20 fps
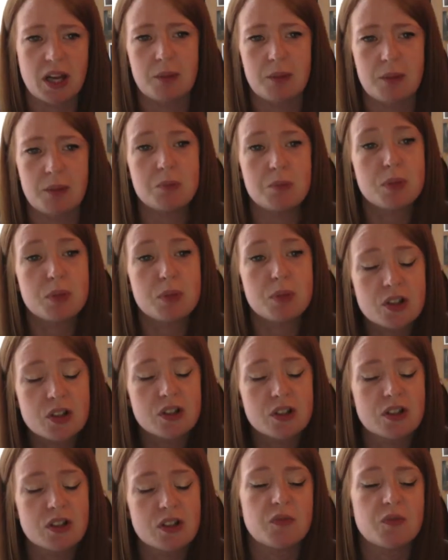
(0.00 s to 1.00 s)
Emily
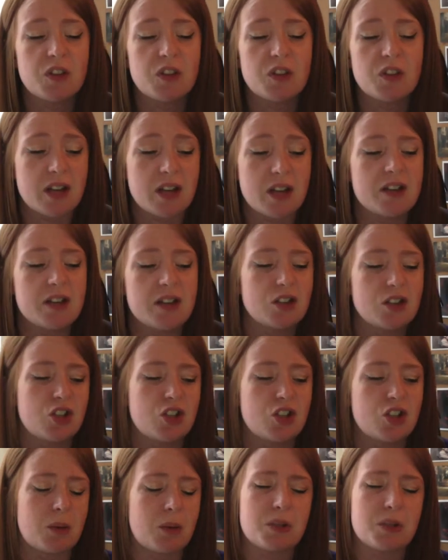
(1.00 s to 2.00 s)
Blunt is fantastic.
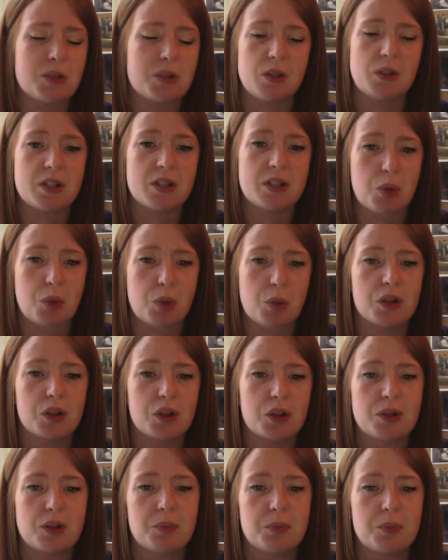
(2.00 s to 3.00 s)
She absolutely
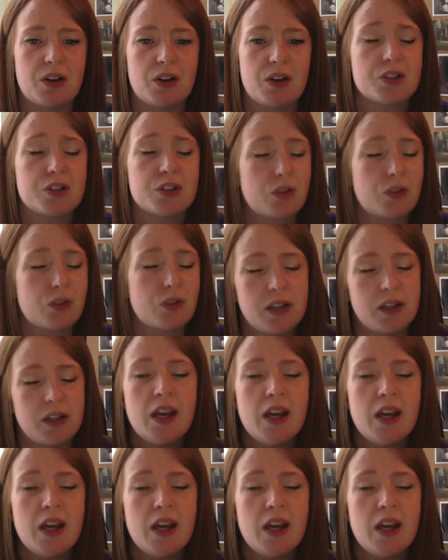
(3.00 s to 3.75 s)
sparkles up there on the screen.